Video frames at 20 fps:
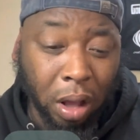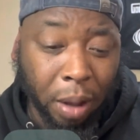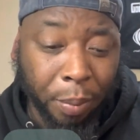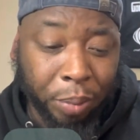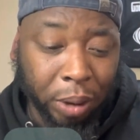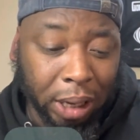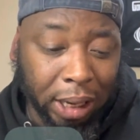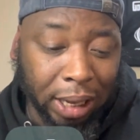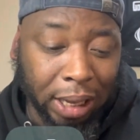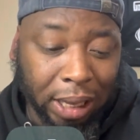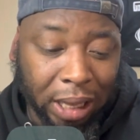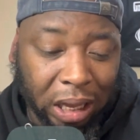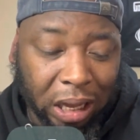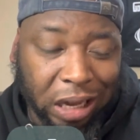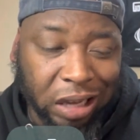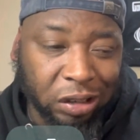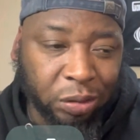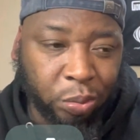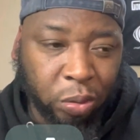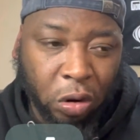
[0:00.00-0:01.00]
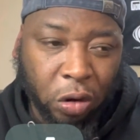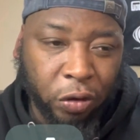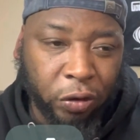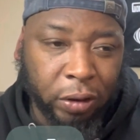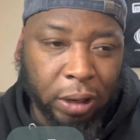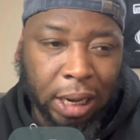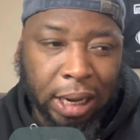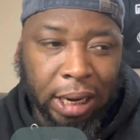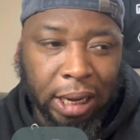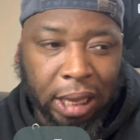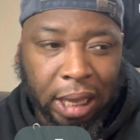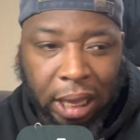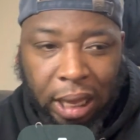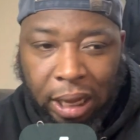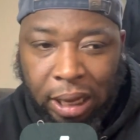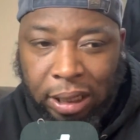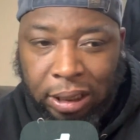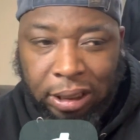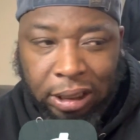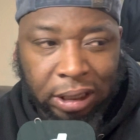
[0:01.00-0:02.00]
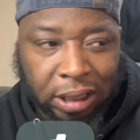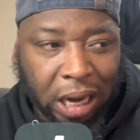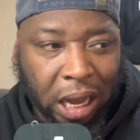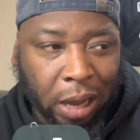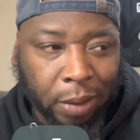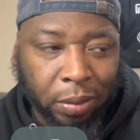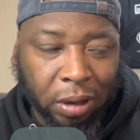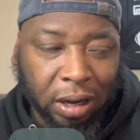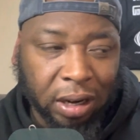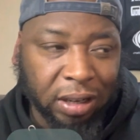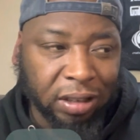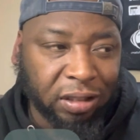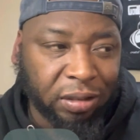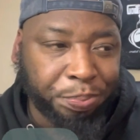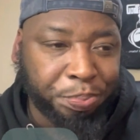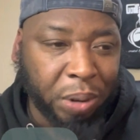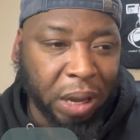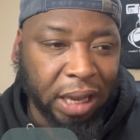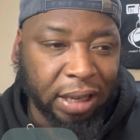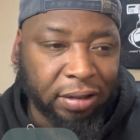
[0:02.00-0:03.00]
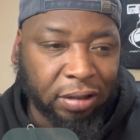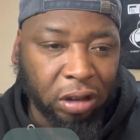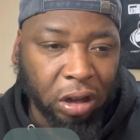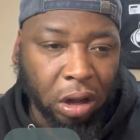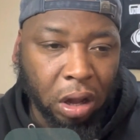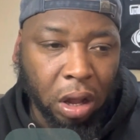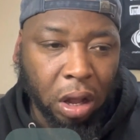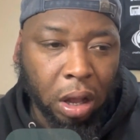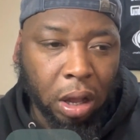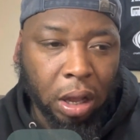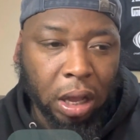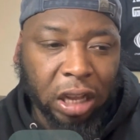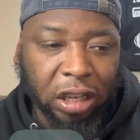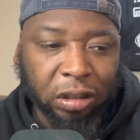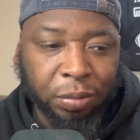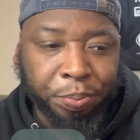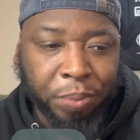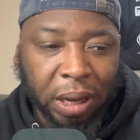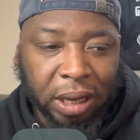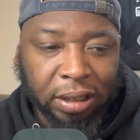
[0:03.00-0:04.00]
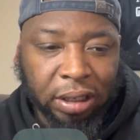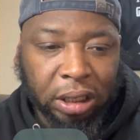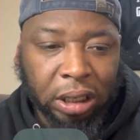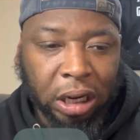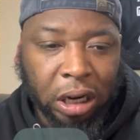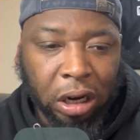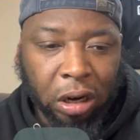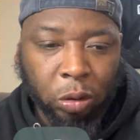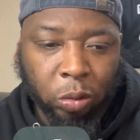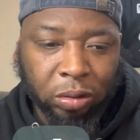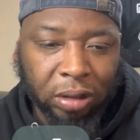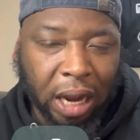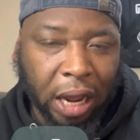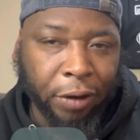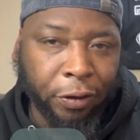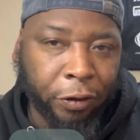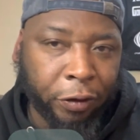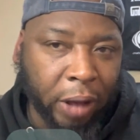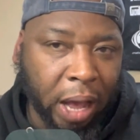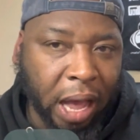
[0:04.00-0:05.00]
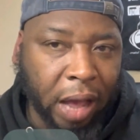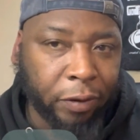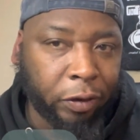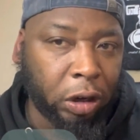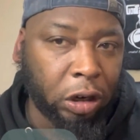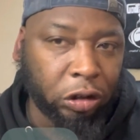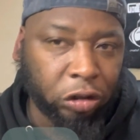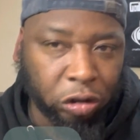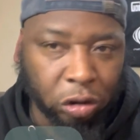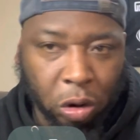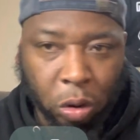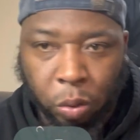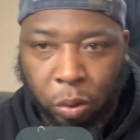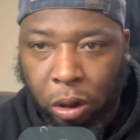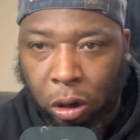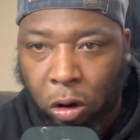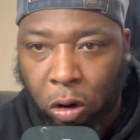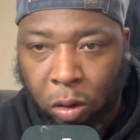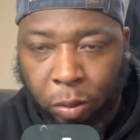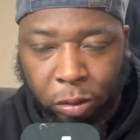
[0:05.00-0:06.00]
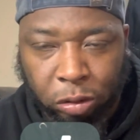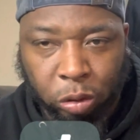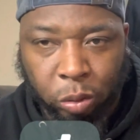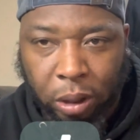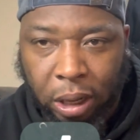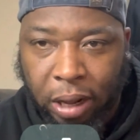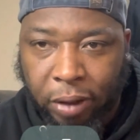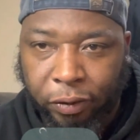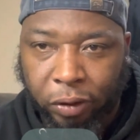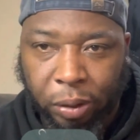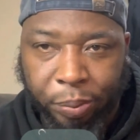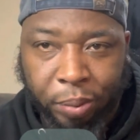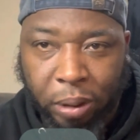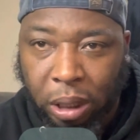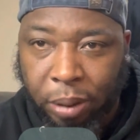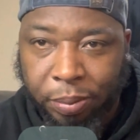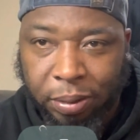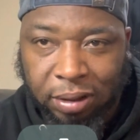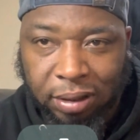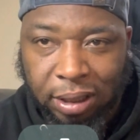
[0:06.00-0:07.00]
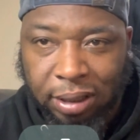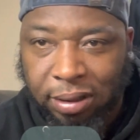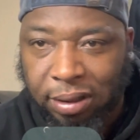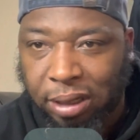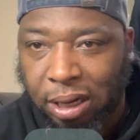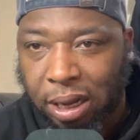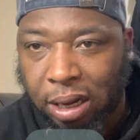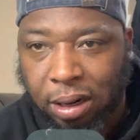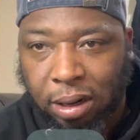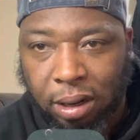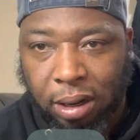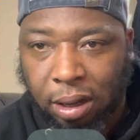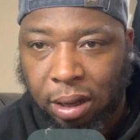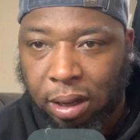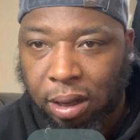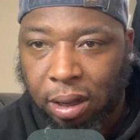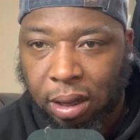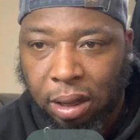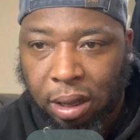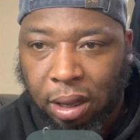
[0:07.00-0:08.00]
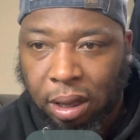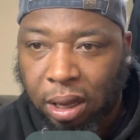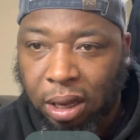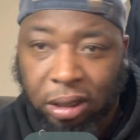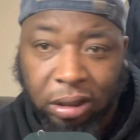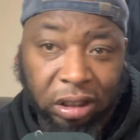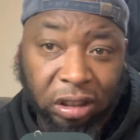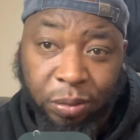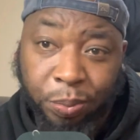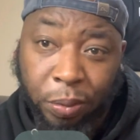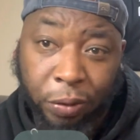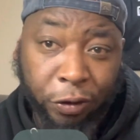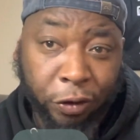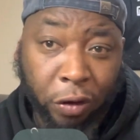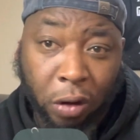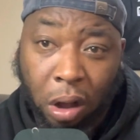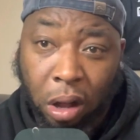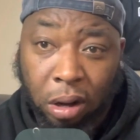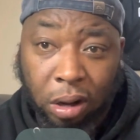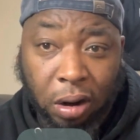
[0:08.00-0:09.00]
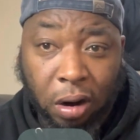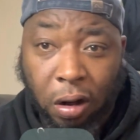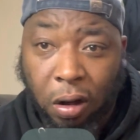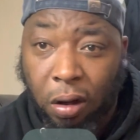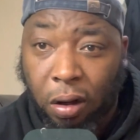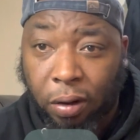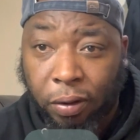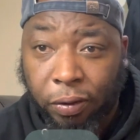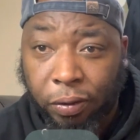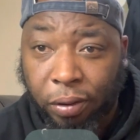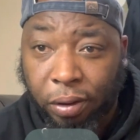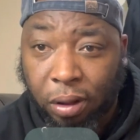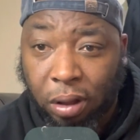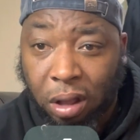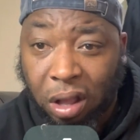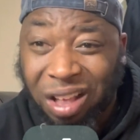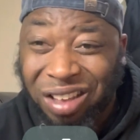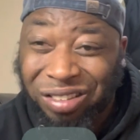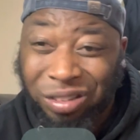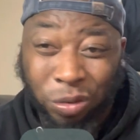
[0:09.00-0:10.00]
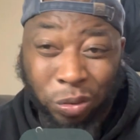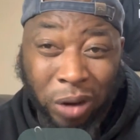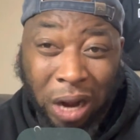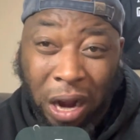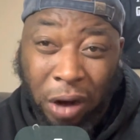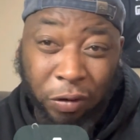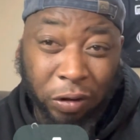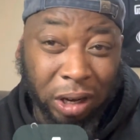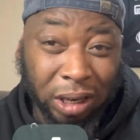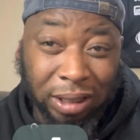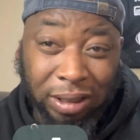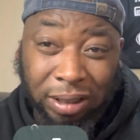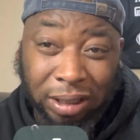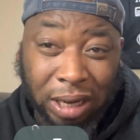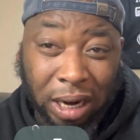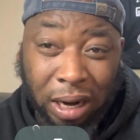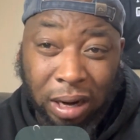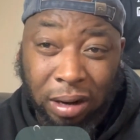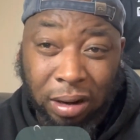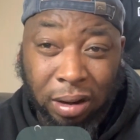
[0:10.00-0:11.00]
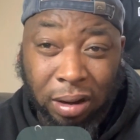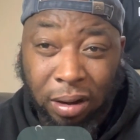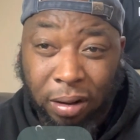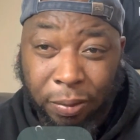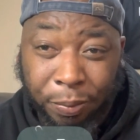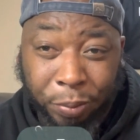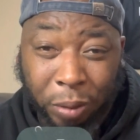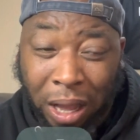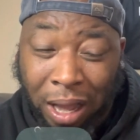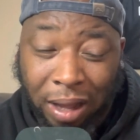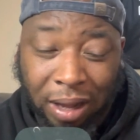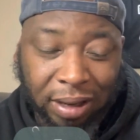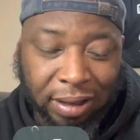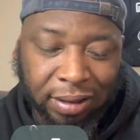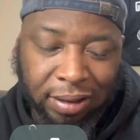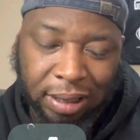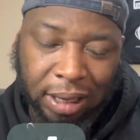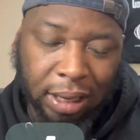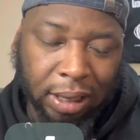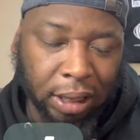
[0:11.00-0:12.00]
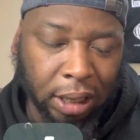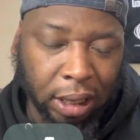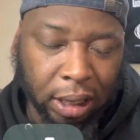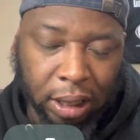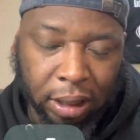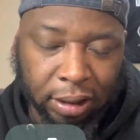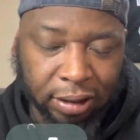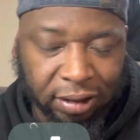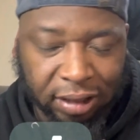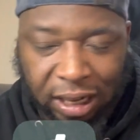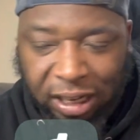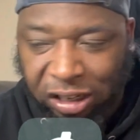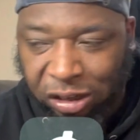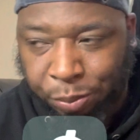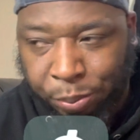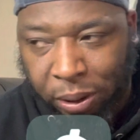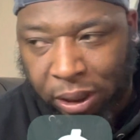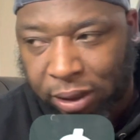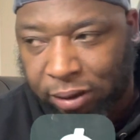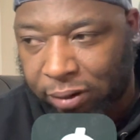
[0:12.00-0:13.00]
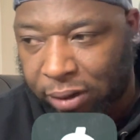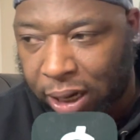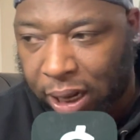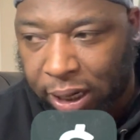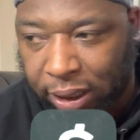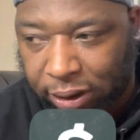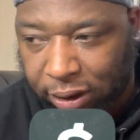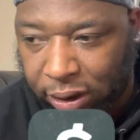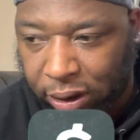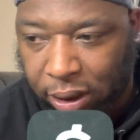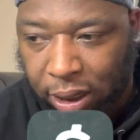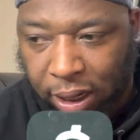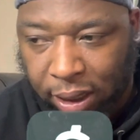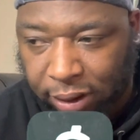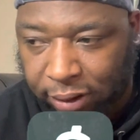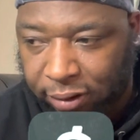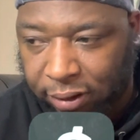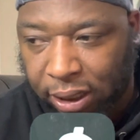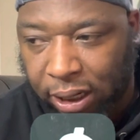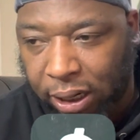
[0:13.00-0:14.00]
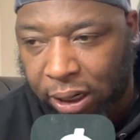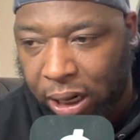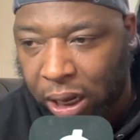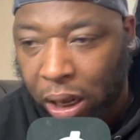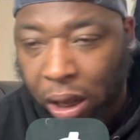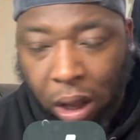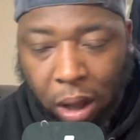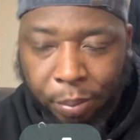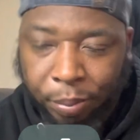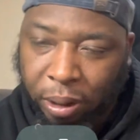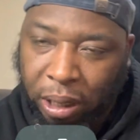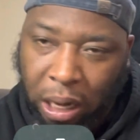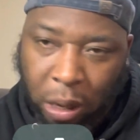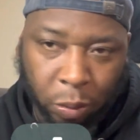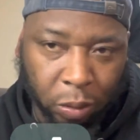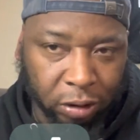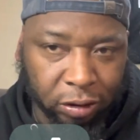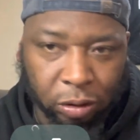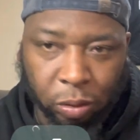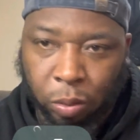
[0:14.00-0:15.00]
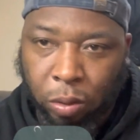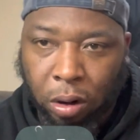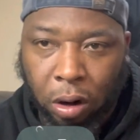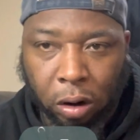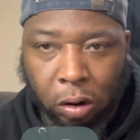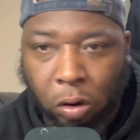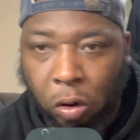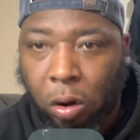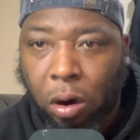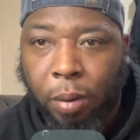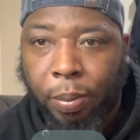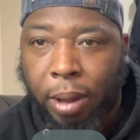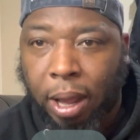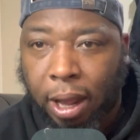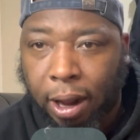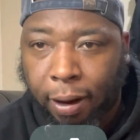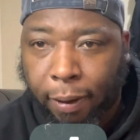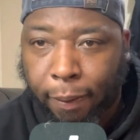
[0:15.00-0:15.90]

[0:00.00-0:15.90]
But he has proven that he can't get the job done. His best year was like 5 years ago when he almost won the MVP. But since then, he just been falling off. So not really scared of him. I understand, yeah, the Saints beat us last year. I understand that. But that wasn't with our quarterback.